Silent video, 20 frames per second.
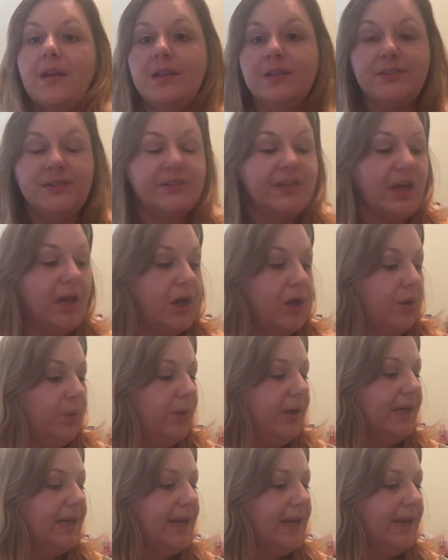
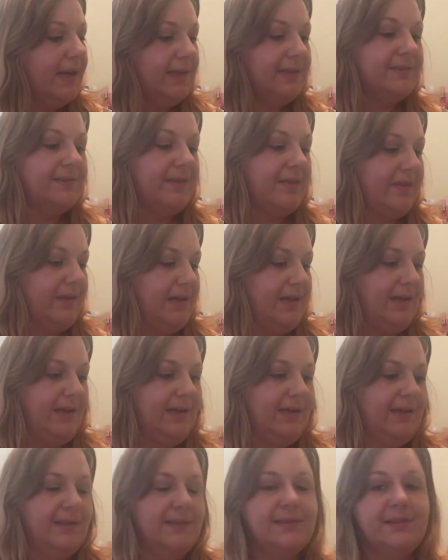So next
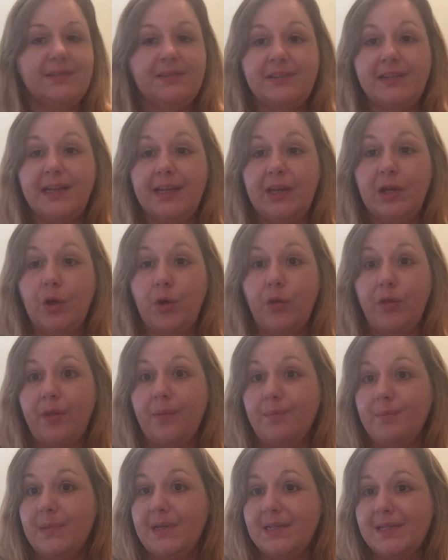thing, sticking on
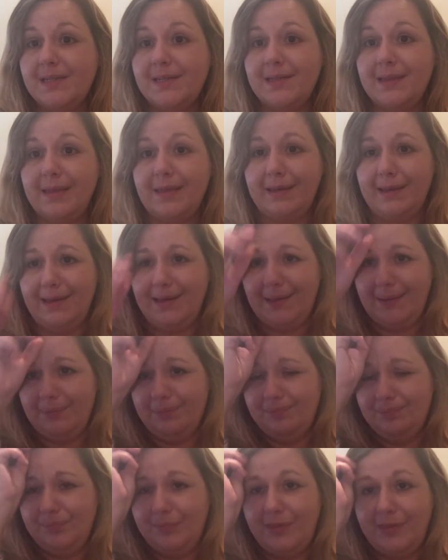the mint
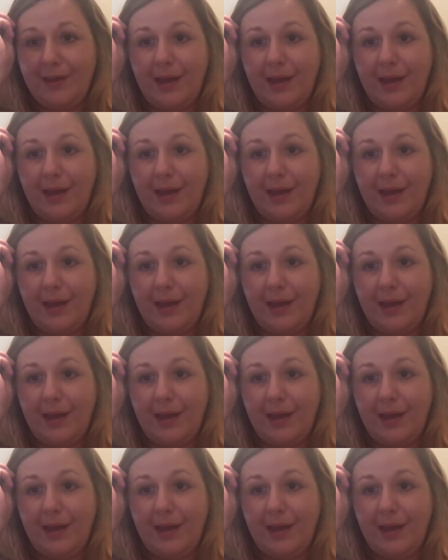theme,